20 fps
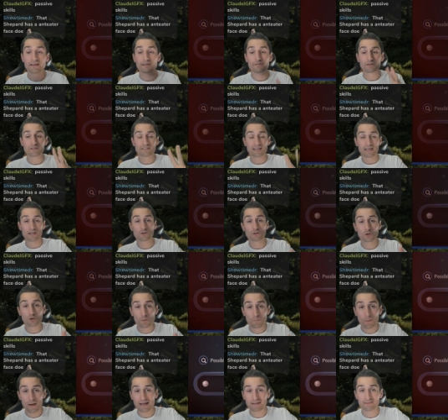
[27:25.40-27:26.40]
If you take
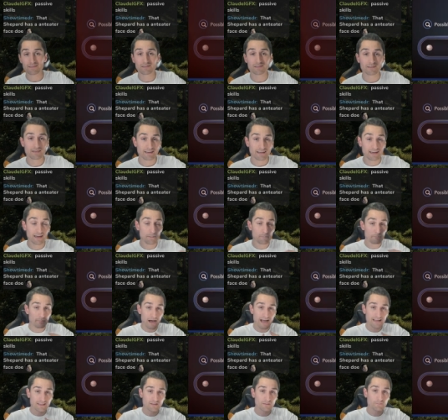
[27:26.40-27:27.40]
two pets,
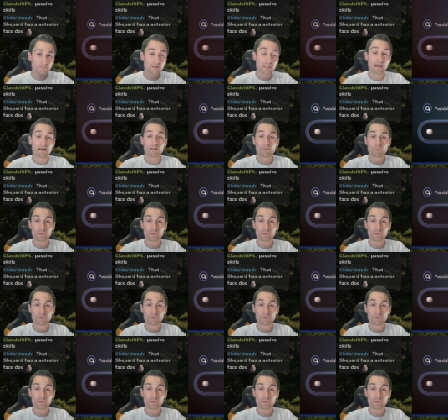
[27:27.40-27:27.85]
combine them, yeah,